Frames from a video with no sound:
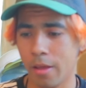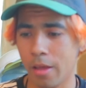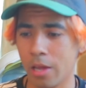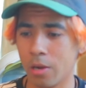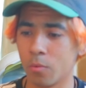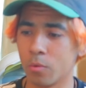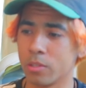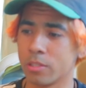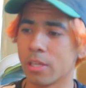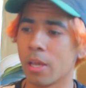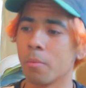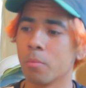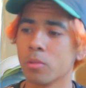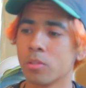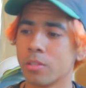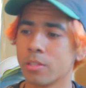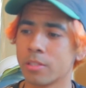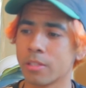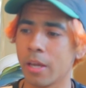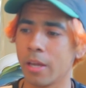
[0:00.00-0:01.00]
and was able
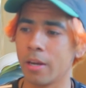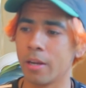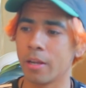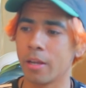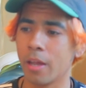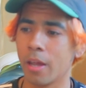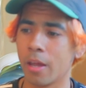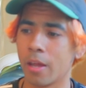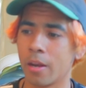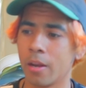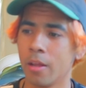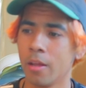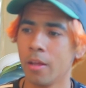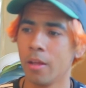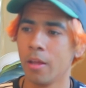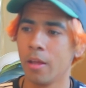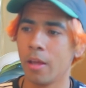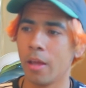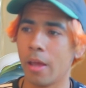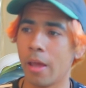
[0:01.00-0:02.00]
to skate again.
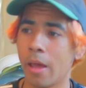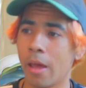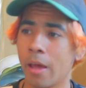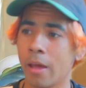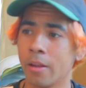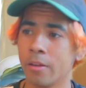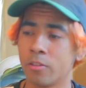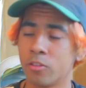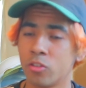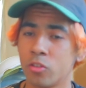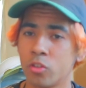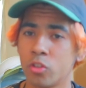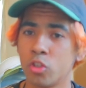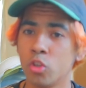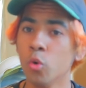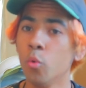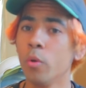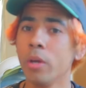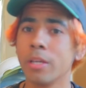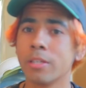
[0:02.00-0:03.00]
And
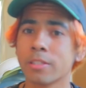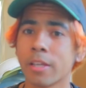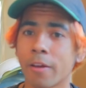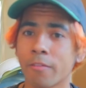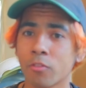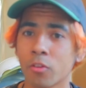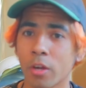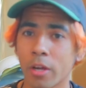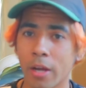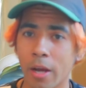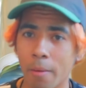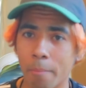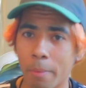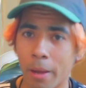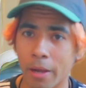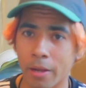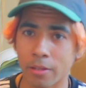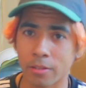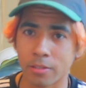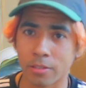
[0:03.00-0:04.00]
2 weeks after I got
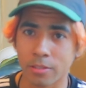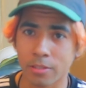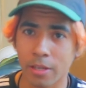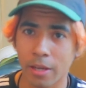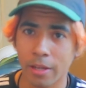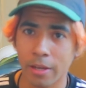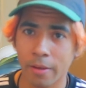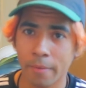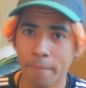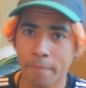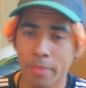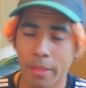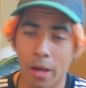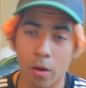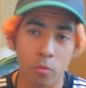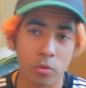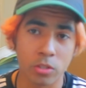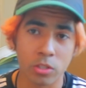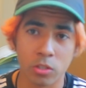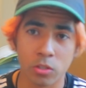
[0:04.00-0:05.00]
back into skating,
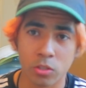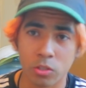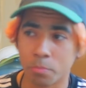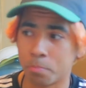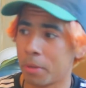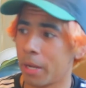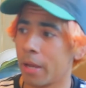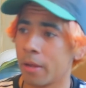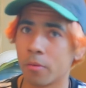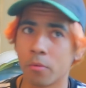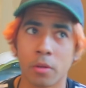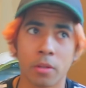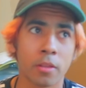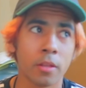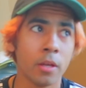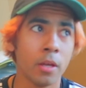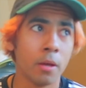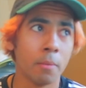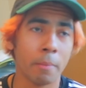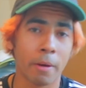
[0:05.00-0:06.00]
I went to Japan
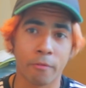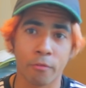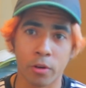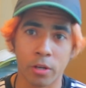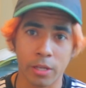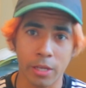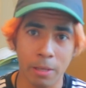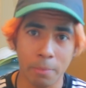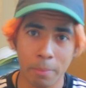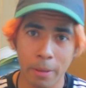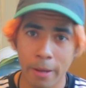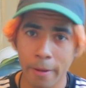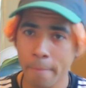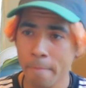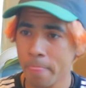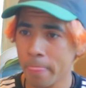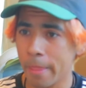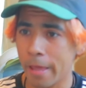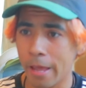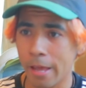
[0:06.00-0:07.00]
with my friend Ipe,
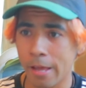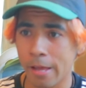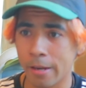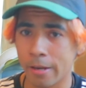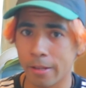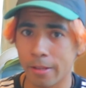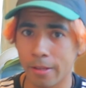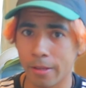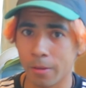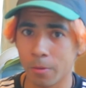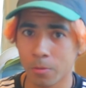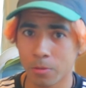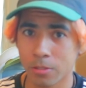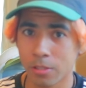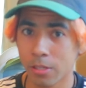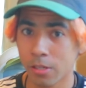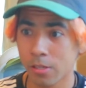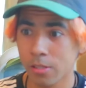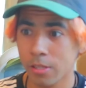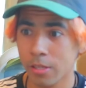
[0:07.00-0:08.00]
and it was
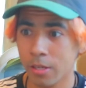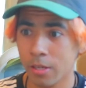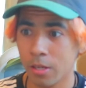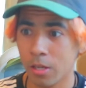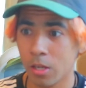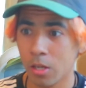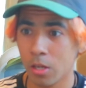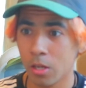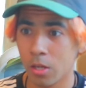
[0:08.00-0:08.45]
literally